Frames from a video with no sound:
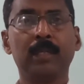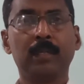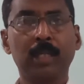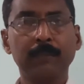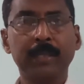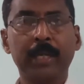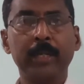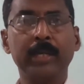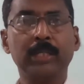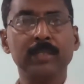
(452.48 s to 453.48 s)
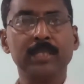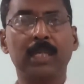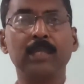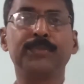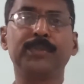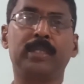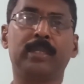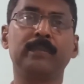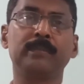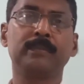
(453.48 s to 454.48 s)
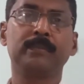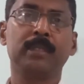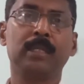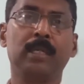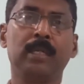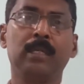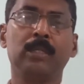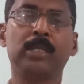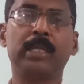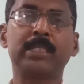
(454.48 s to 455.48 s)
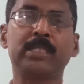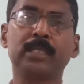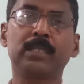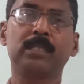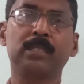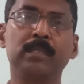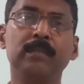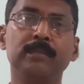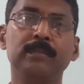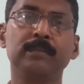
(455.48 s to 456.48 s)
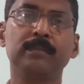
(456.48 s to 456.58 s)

took up the radioactive sulfur to construct their